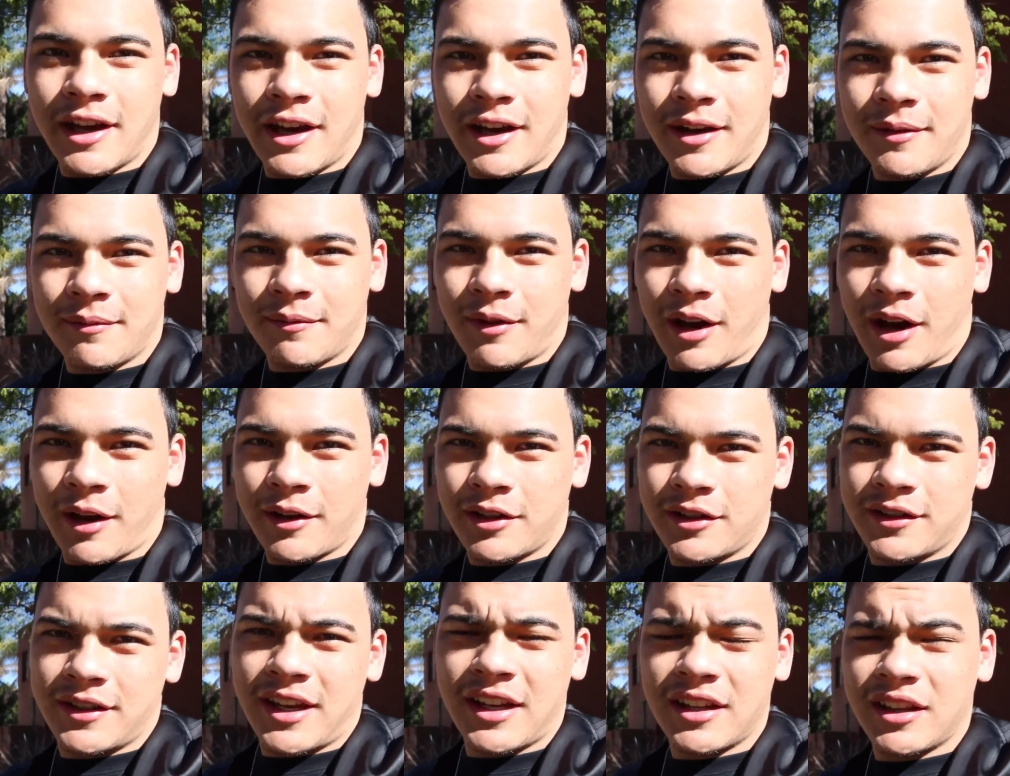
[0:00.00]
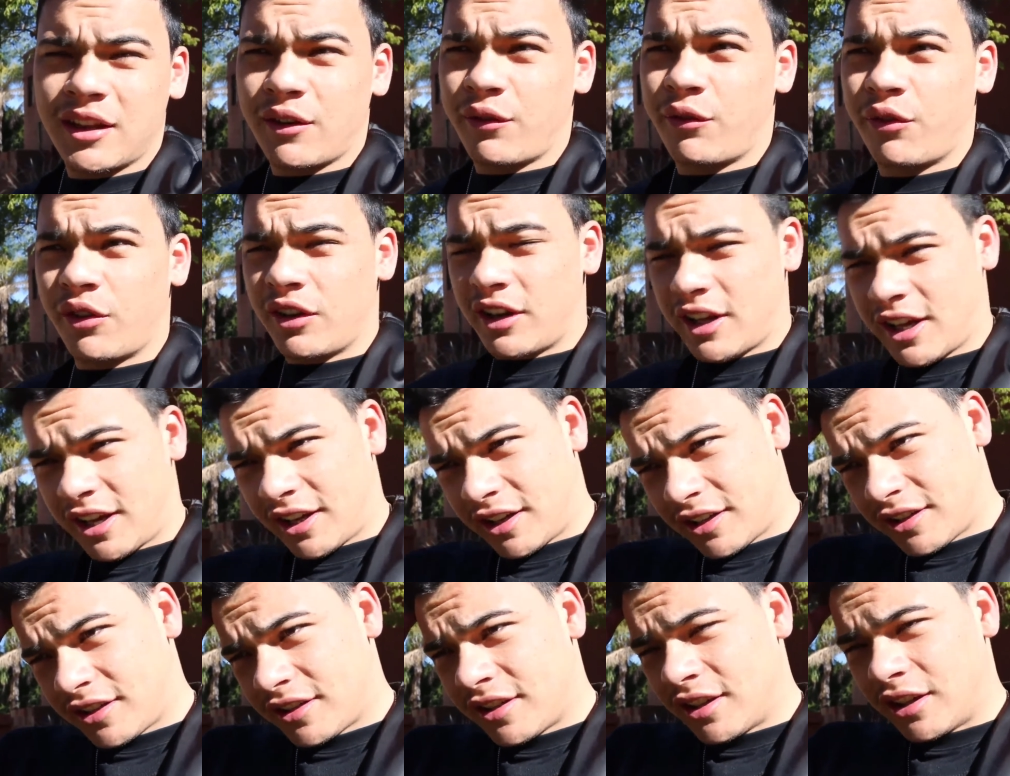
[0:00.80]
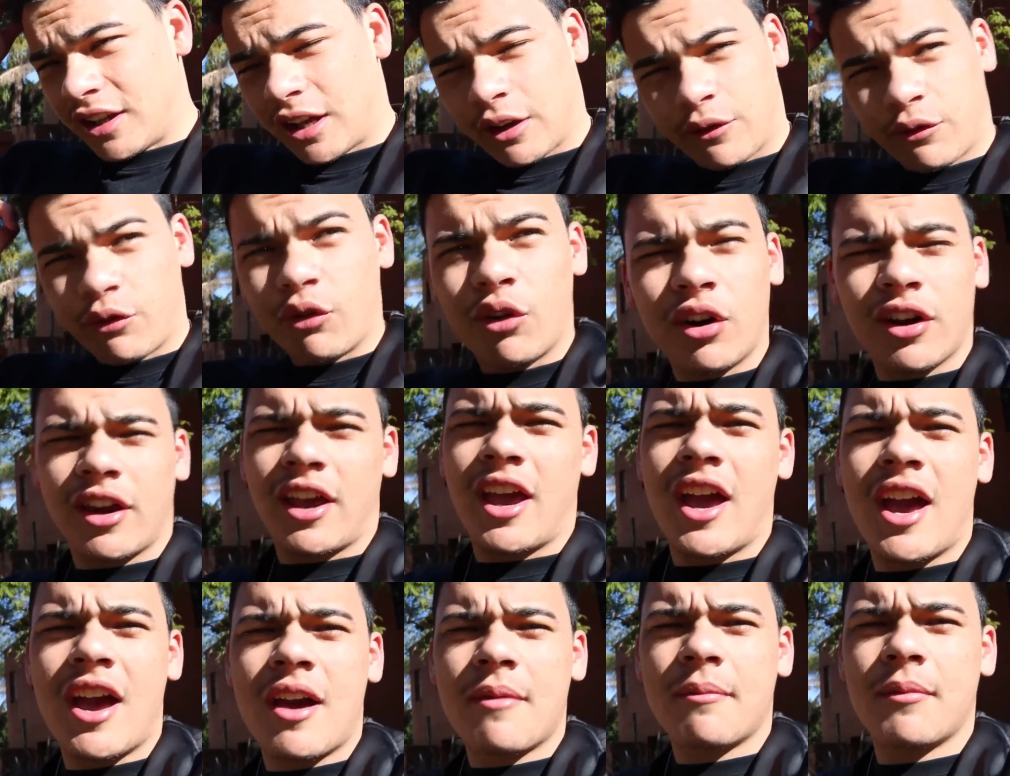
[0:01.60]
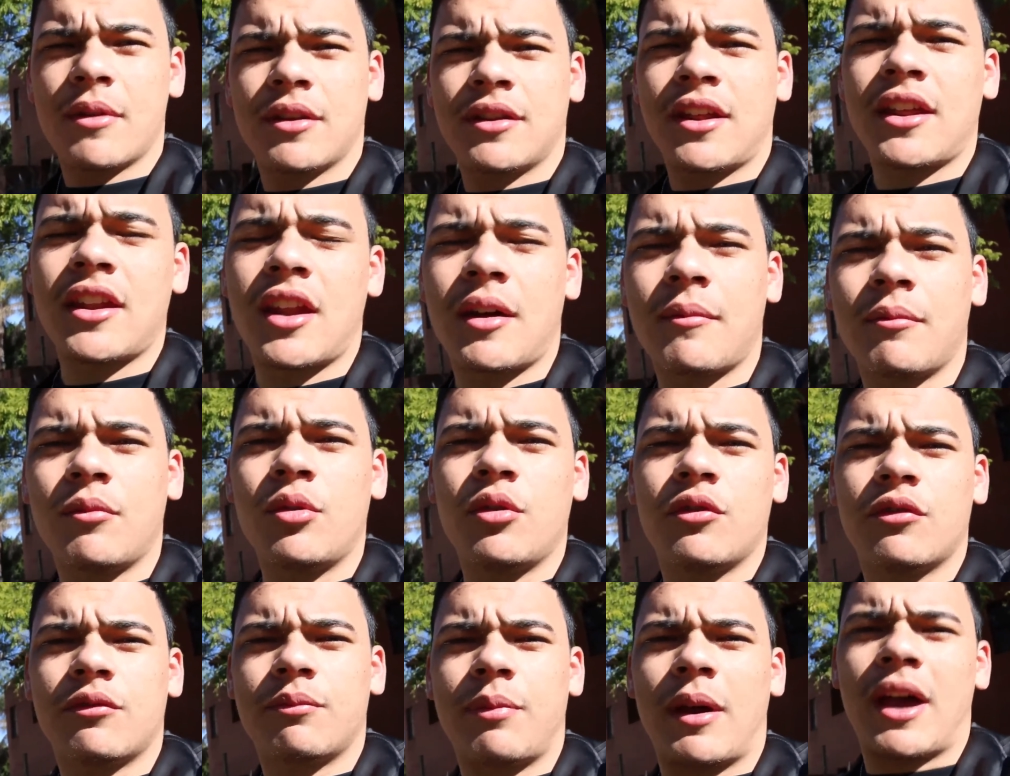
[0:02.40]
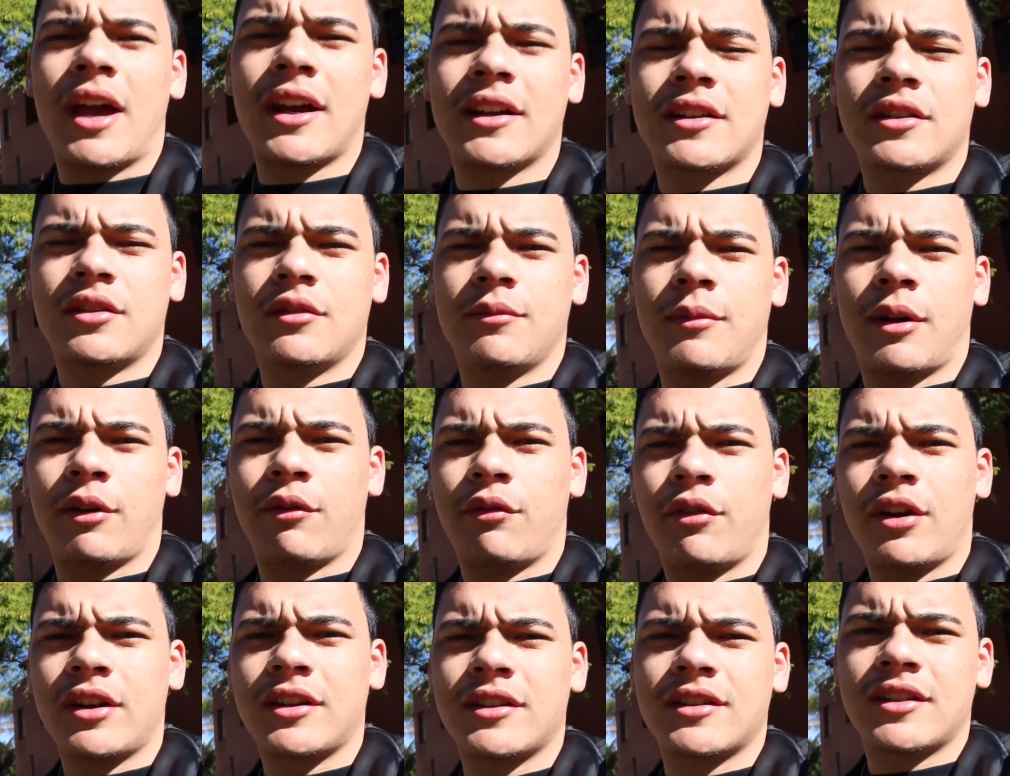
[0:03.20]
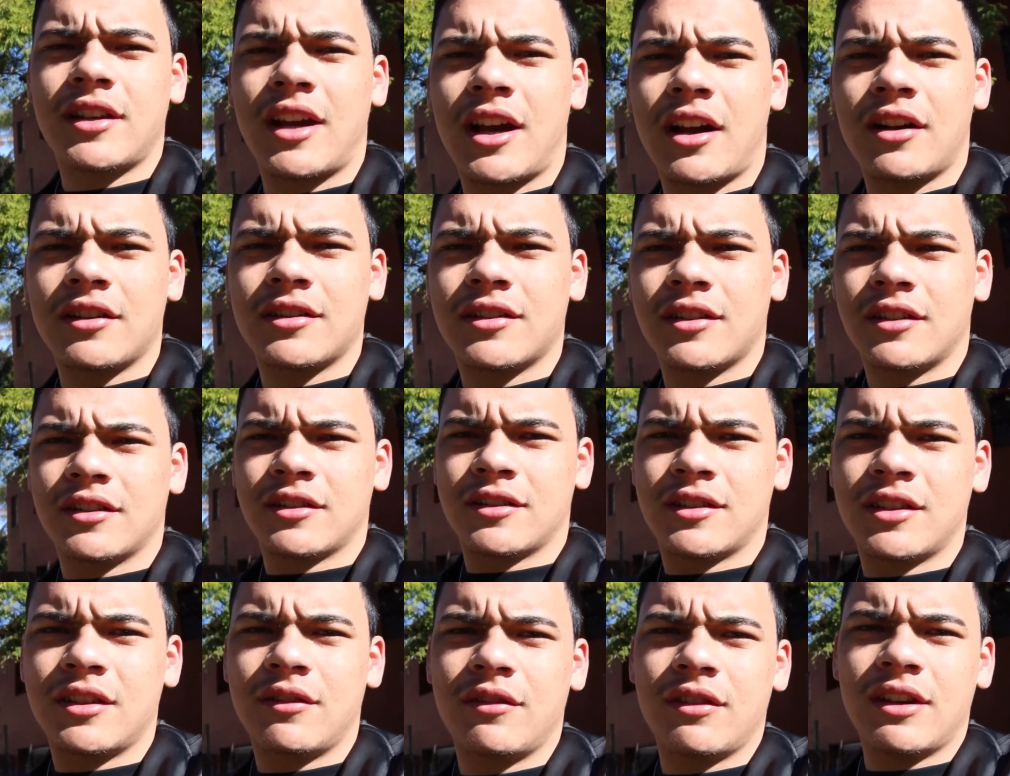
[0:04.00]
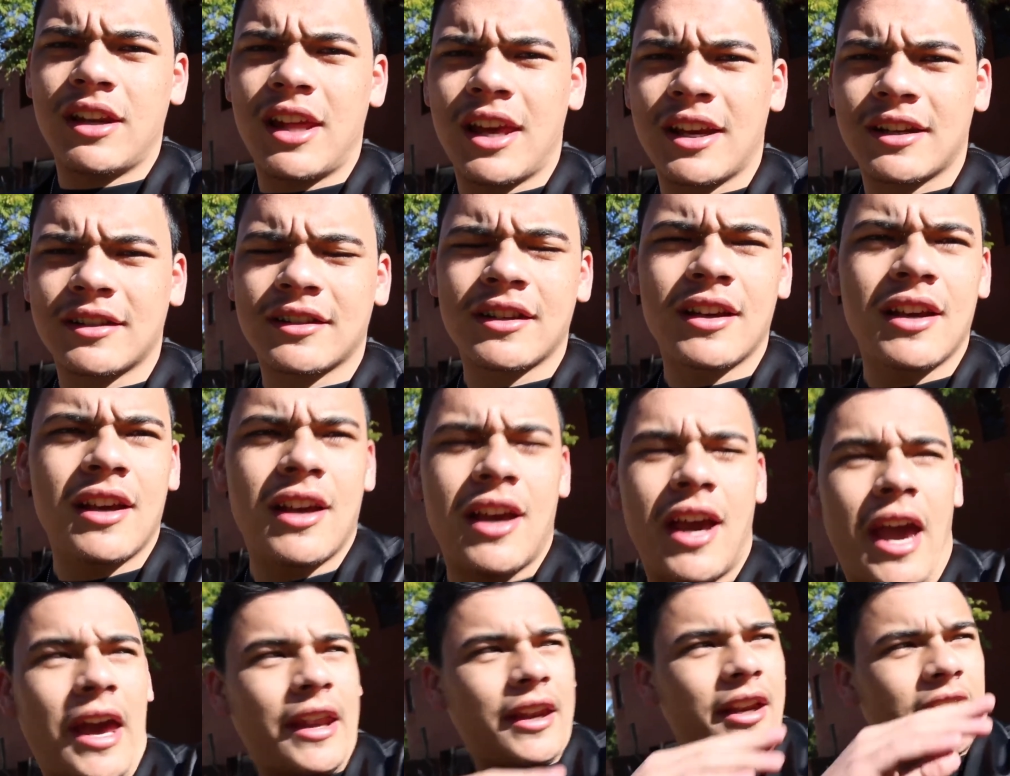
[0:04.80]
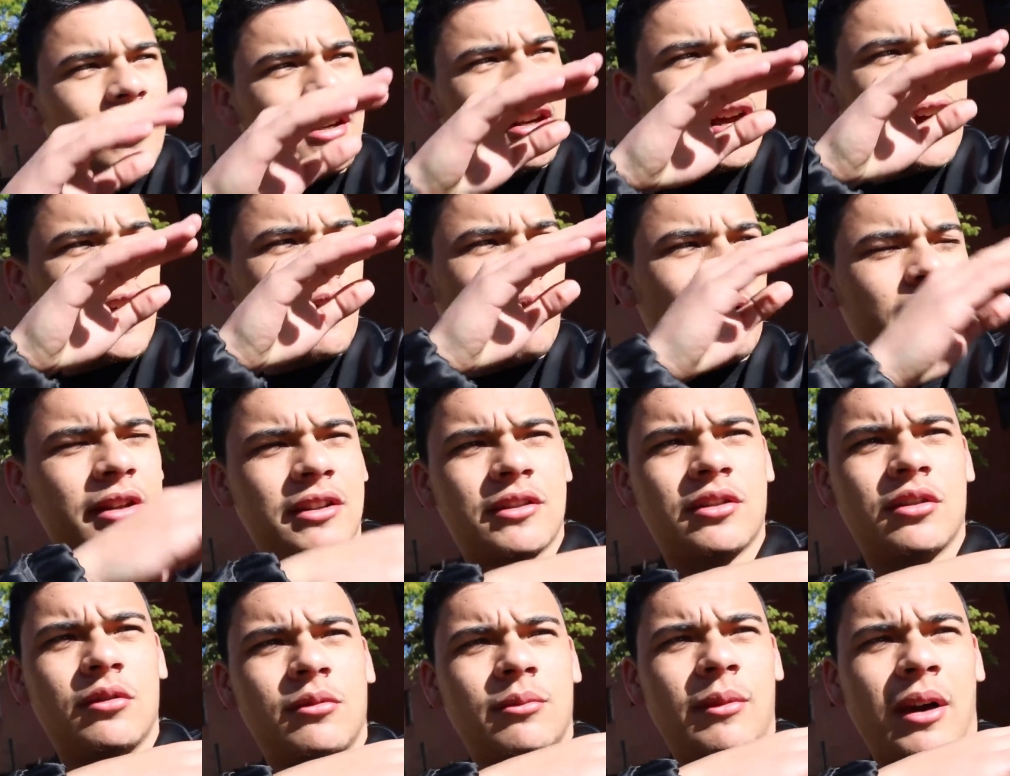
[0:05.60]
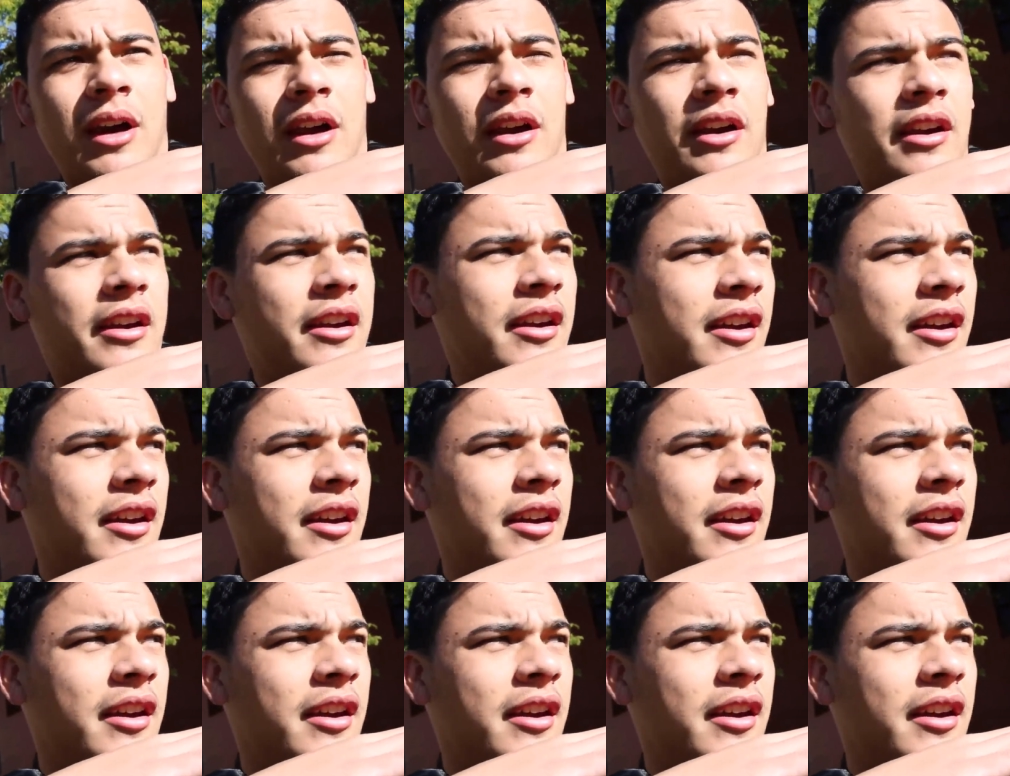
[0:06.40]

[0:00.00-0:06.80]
Um, I stayed there for like till like 4 a.m., and then I moved back to my friend's house in Silver Lakes, and then I went to my